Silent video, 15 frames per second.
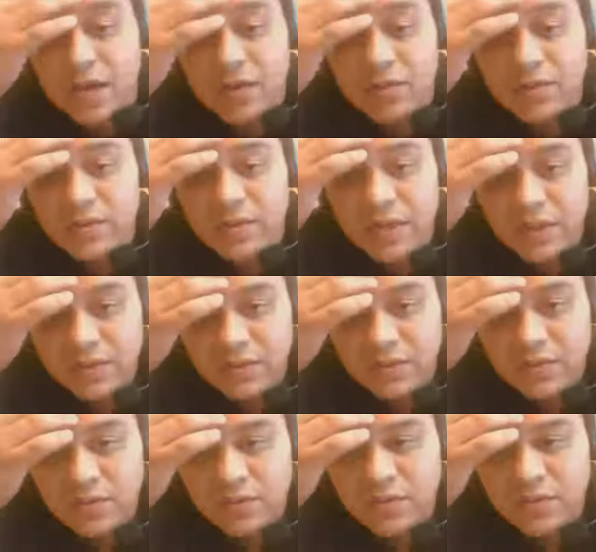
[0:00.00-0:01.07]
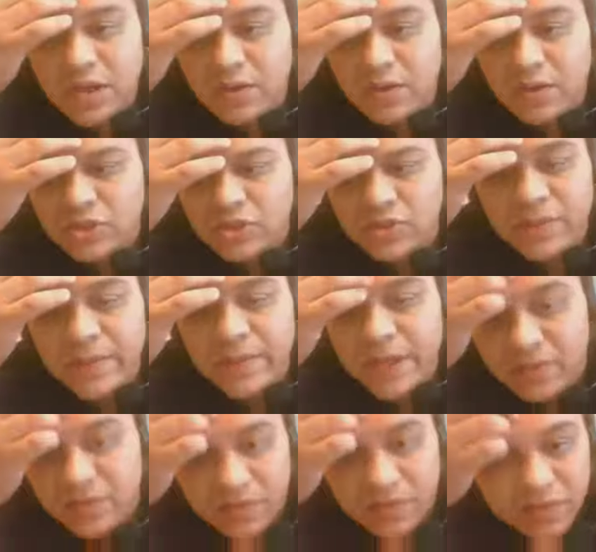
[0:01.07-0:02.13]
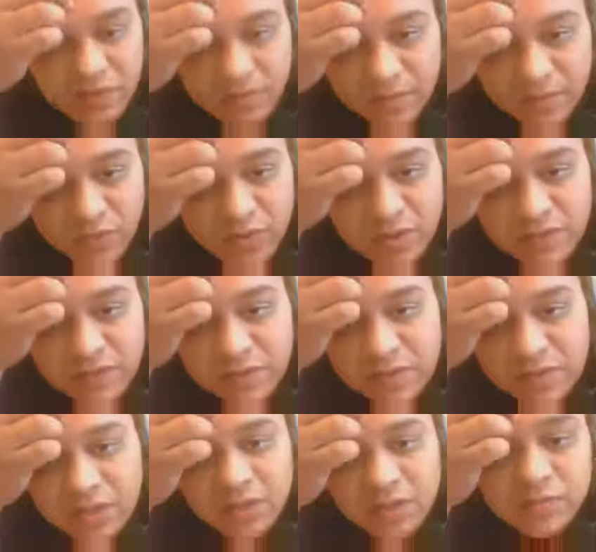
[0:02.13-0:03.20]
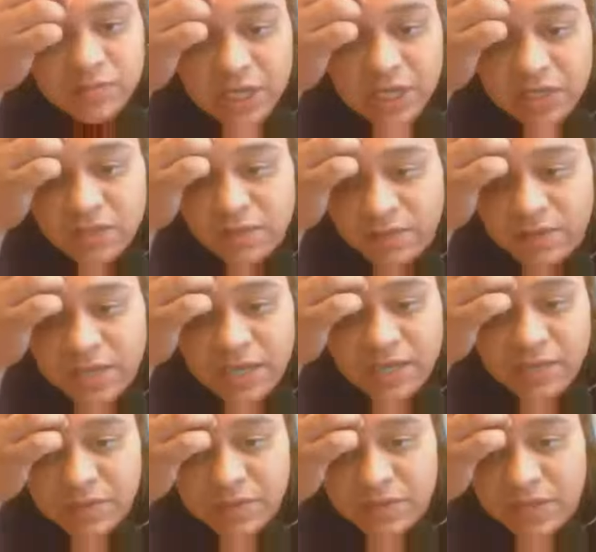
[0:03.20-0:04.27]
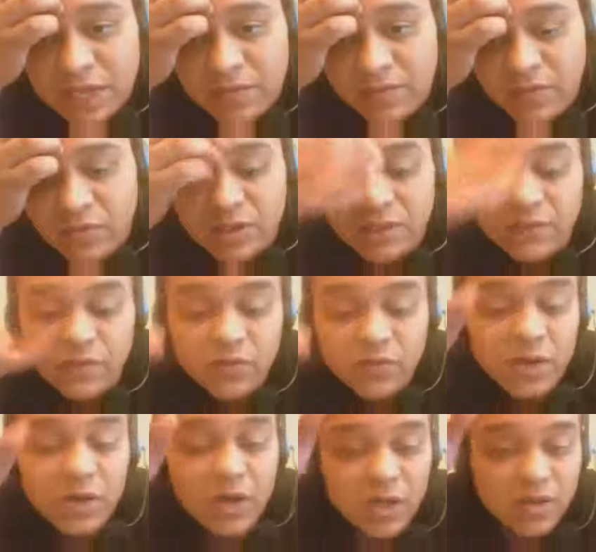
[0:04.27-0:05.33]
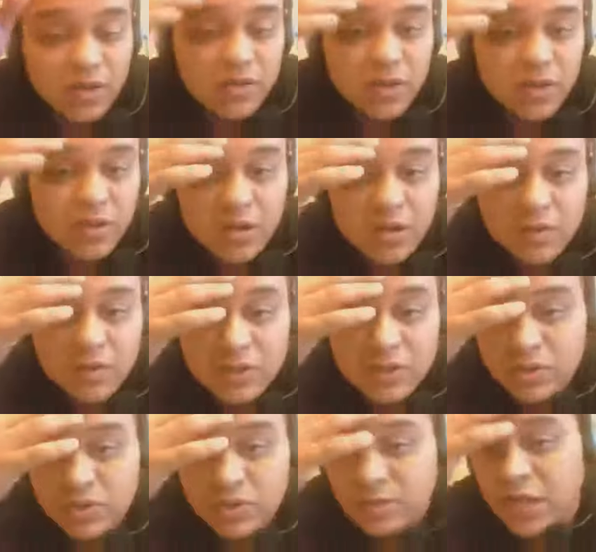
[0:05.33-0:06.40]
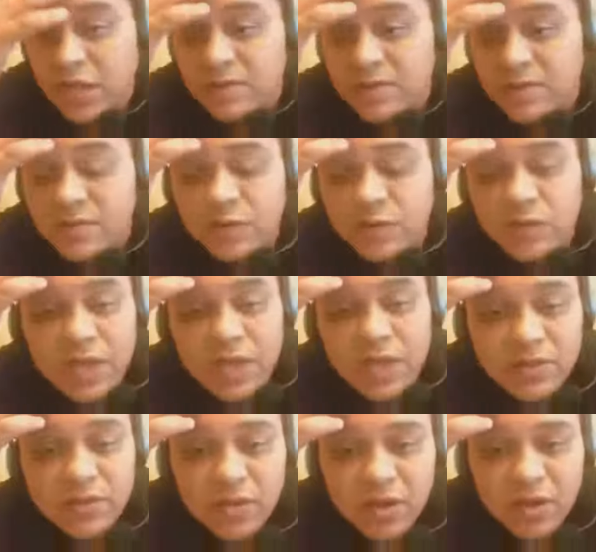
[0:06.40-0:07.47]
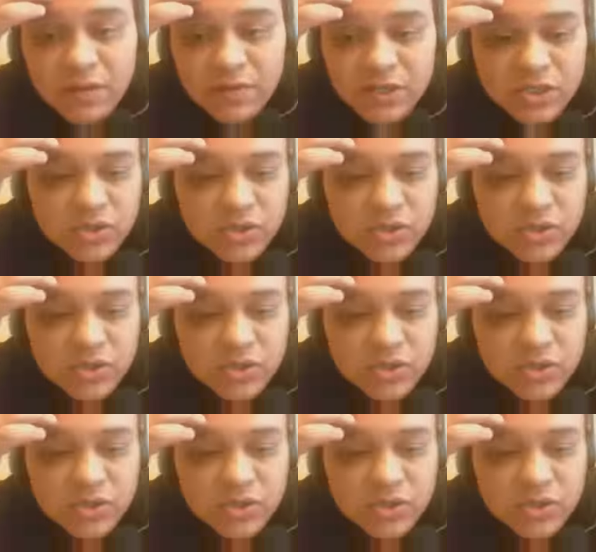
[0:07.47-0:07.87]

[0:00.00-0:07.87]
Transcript: and how could you have a basis of perceiving things objectively from a scientific standpoint if you're stuck under the issue of solipsism and you can't solve the